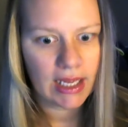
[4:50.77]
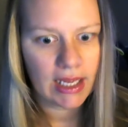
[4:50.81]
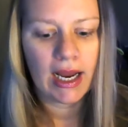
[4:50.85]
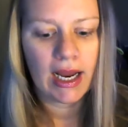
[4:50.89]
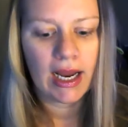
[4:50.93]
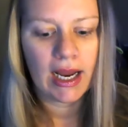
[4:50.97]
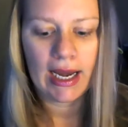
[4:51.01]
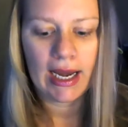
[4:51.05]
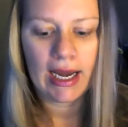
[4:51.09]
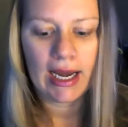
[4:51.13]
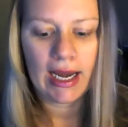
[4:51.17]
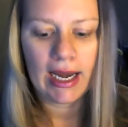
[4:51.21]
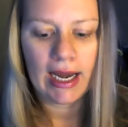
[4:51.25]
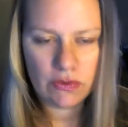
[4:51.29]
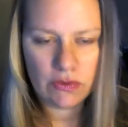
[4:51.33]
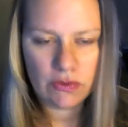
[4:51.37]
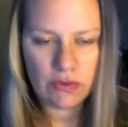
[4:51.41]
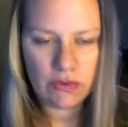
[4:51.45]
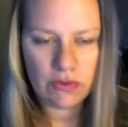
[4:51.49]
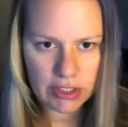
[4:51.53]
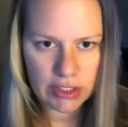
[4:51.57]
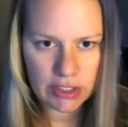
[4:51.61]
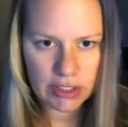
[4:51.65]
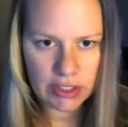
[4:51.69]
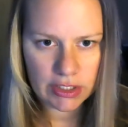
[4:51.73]
and you need
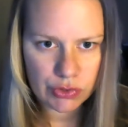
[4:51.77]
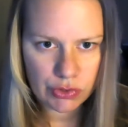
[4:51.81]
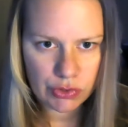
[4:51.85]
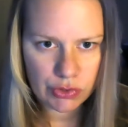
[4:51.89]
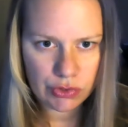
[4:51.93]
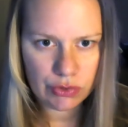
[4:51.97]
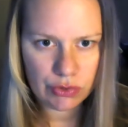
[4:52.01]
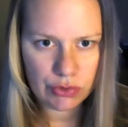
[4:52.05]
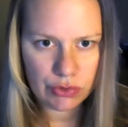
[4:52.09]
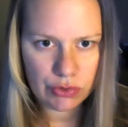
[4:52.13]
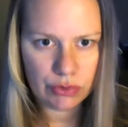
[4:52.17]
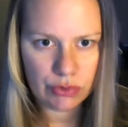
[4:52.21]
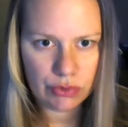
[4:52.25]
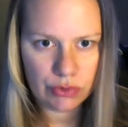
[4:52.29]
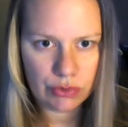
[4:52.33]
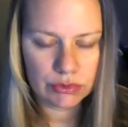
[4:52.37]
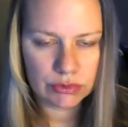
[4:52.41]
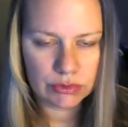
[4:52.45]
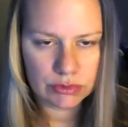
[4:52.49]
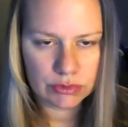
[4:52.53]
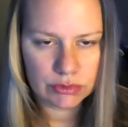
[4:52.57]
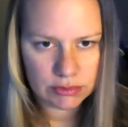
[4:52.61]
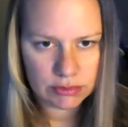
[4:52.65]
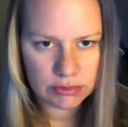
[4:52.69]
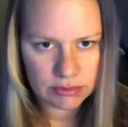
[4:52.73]
2
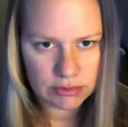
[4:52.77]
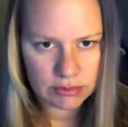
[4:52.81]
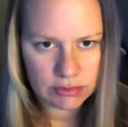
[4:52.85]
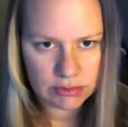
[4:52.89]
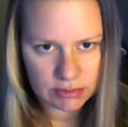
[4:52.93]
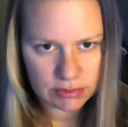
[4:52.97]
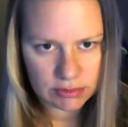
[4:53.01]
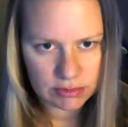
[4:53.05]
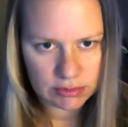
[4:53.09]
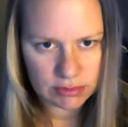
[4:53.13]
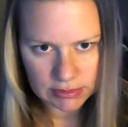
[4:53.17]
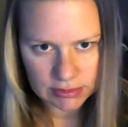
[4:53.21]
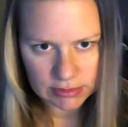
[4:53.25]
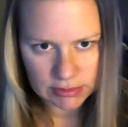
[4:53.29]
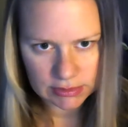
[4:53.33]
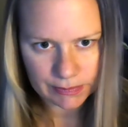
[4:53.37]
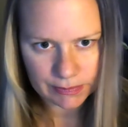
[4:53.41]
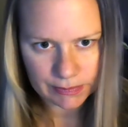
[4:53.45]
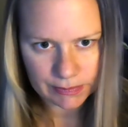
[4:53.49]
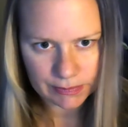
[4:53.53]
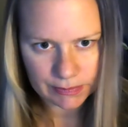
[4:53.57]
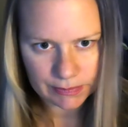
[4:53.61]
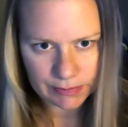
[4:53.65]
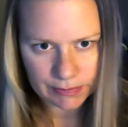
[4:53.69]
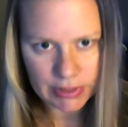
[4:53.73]

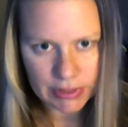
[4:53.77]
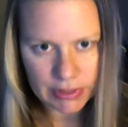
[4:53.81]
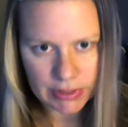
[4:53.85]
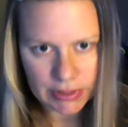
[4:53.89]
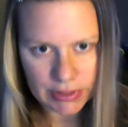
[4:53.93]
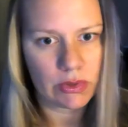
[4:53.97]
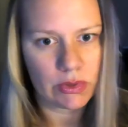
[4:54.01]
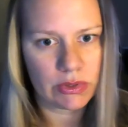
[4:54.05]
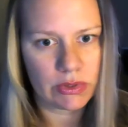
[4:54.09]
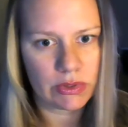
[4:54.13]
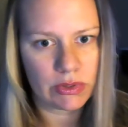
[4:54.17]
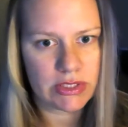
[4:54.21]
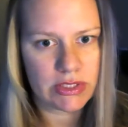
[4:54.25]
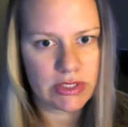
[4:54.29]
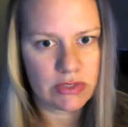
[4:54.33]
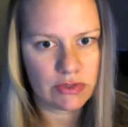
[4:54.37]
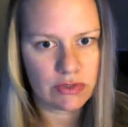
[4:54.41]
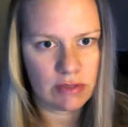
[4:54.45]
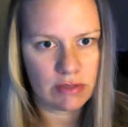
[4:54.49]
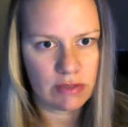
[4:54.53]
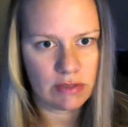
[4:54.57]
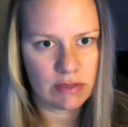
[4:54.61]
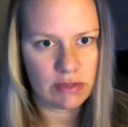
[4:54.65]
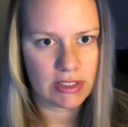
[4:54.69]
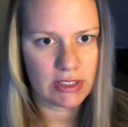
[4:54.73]
personally enrolled
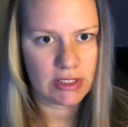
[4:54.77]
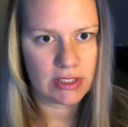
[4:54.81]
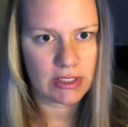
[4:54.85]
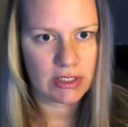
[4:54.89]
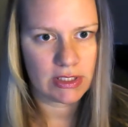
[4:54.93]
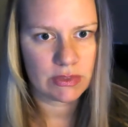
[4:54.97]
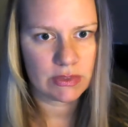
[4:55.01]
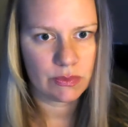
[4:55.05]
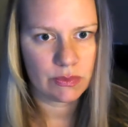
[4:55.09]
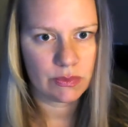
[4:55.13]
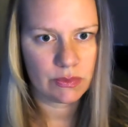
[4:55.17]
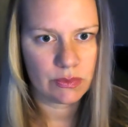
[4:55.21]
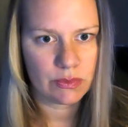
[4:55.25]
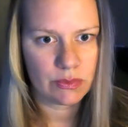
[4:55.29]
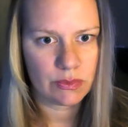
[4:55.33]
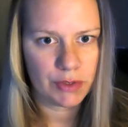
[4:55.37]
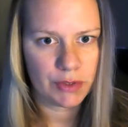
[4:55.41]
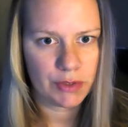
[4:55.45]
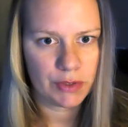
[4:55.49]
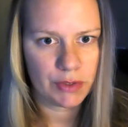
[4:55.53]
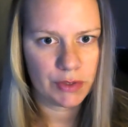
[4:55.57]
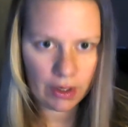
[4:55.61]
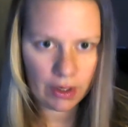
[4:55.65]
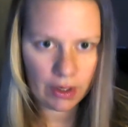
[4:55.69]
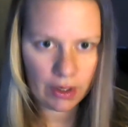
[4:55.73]
distributors with
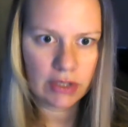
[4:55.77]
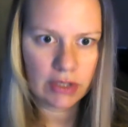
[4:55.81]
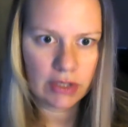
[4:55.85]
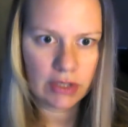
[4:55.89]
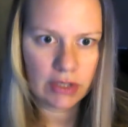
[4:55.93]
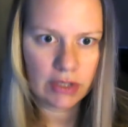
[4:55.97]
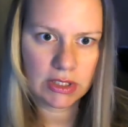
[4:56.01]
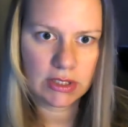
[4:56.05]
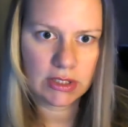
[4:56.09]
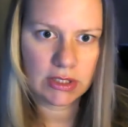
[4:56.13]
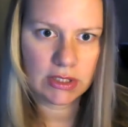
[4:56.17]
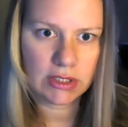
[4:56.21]
400